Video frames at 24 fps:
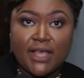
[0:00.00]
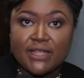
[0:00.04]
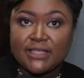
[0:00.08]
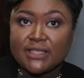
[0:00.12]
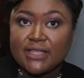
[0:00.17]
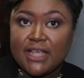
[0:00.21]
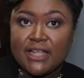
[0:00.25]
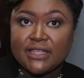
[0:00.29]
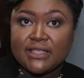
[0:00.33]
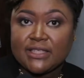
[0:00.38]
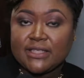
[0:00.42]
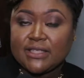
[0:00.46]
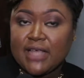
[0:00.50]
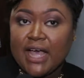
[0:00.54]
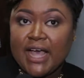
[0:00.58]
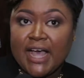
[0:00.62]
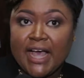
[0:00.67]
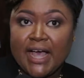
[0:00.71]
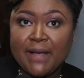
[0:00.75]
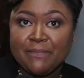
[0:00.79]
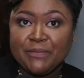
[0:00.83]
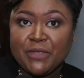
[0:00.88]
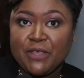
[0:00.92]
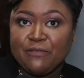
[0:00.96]
It's it's
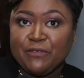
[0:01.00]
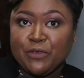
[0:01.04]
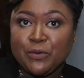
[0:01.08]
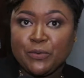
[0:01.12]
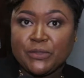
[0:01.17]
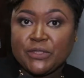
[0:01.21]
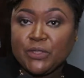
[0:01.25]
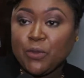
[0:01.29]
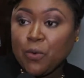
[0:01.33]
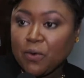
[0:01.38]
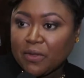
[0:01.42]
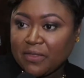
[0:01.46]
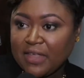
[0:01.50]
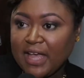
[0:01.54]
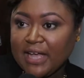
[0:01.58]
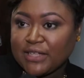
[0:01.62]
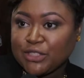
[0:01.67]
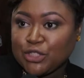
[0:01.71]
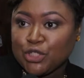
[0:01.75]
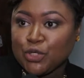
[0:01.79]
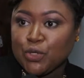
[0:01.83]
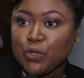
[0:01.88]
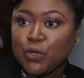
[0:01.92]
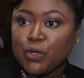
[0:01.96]
um, if you took
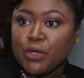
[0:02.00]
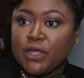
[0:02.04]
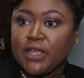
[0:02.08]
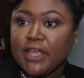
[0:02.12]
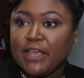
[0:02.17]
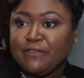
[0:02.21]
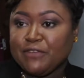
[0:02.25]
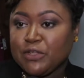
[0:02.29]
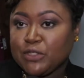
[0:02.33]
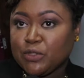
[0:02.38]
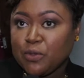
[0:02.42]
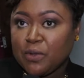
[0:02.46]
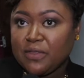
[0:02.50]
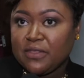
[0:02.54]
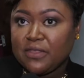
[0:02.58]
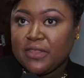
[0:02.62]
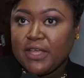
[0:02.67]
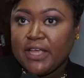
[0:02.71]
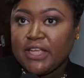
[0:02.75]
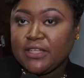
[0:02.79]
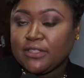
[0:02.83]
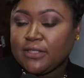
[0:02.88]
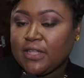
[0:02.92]
that to if you took the,